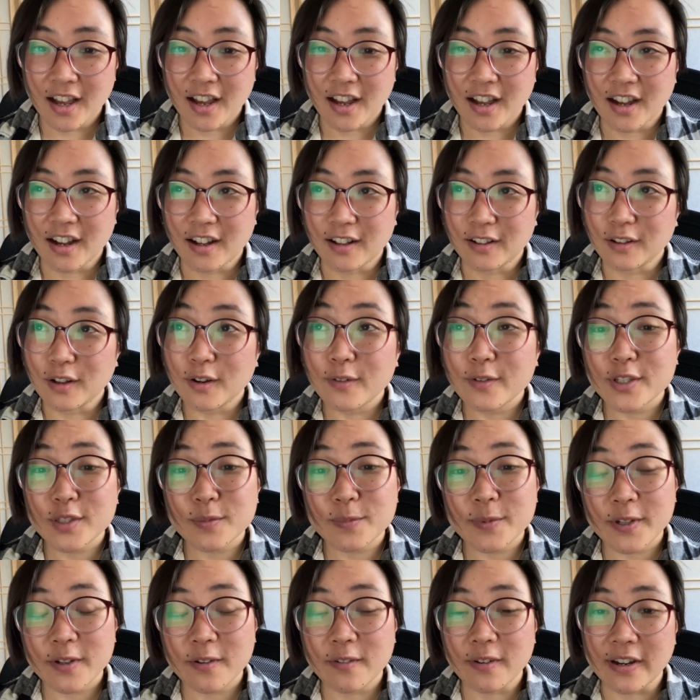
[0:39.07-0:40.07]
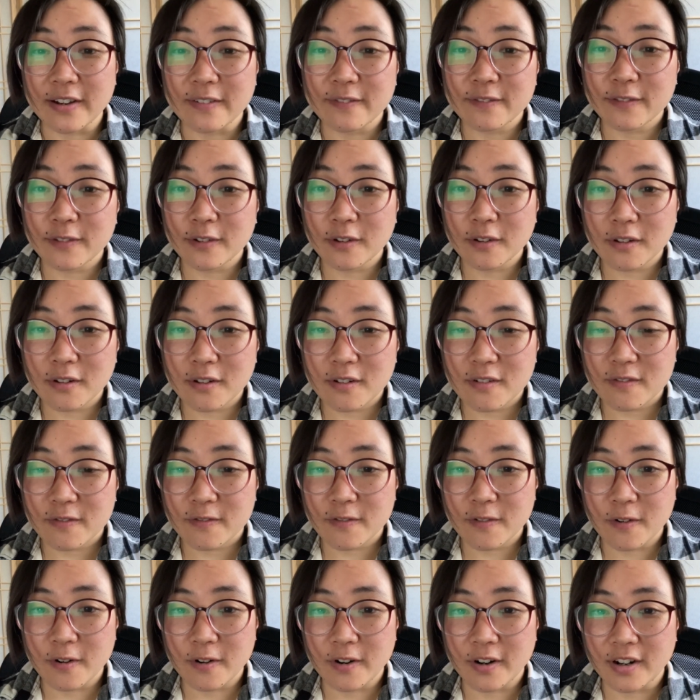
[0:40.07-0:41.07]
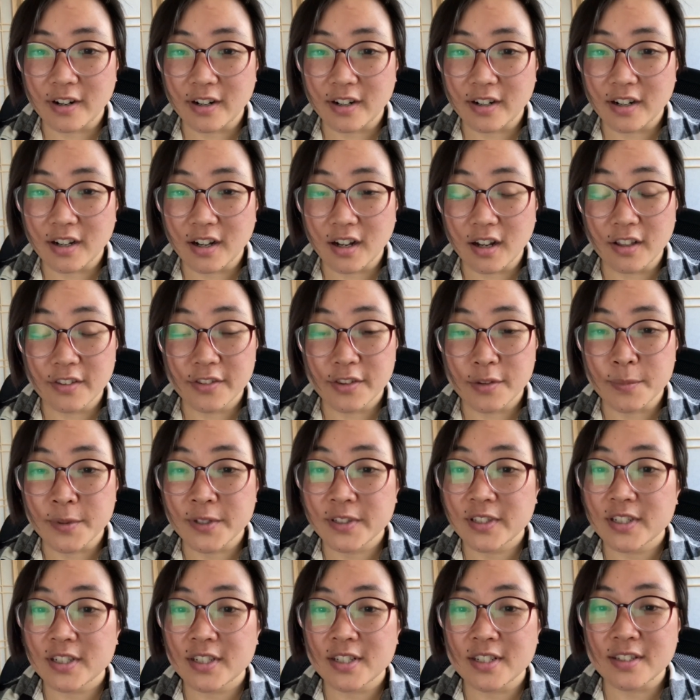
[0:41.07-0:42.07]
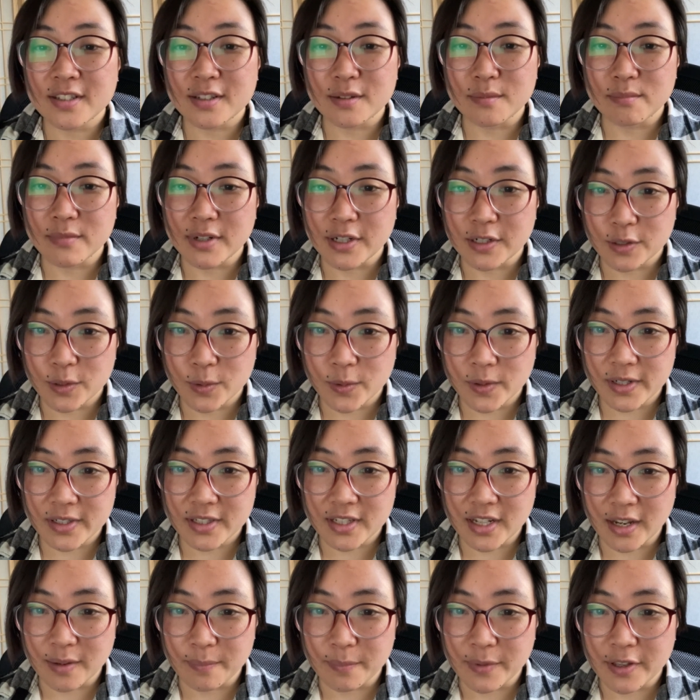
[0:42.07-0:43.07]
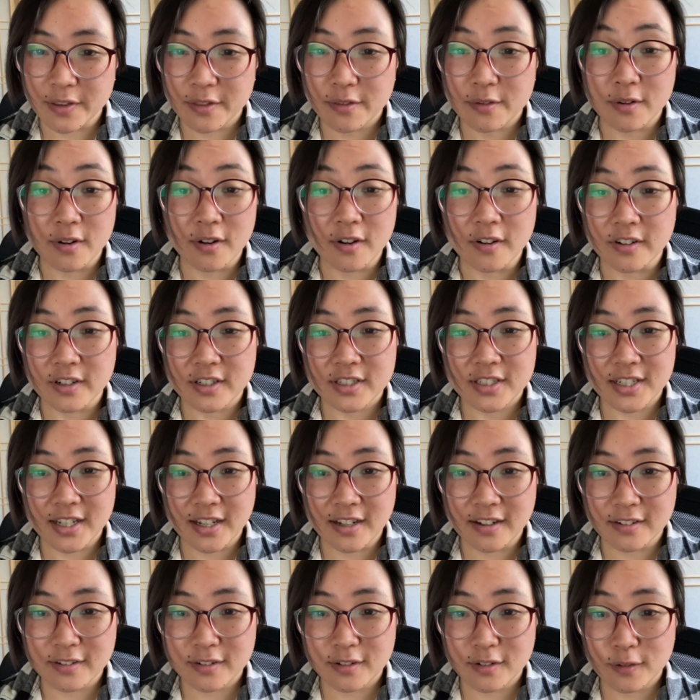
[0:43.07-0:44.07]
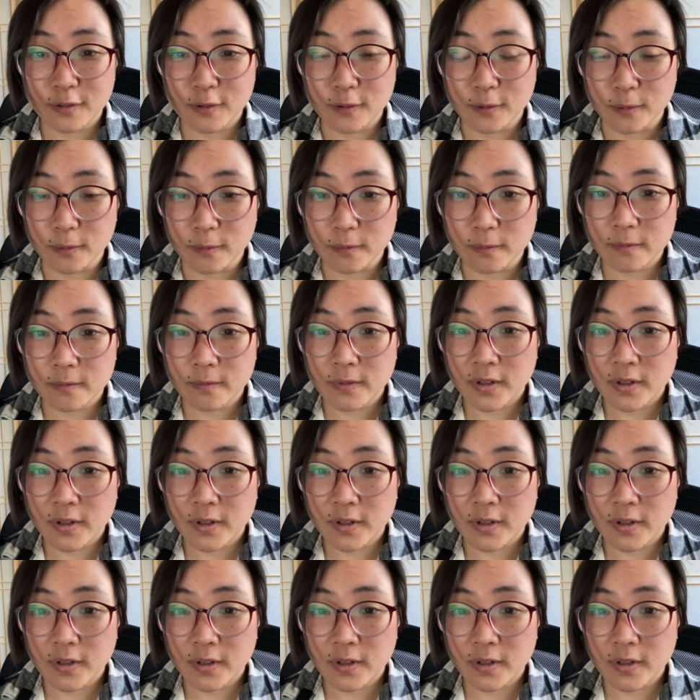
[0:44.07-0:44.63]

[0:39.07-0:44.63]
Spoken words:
I'll always be grateful for the musicians and mentors I met through Oaktown, who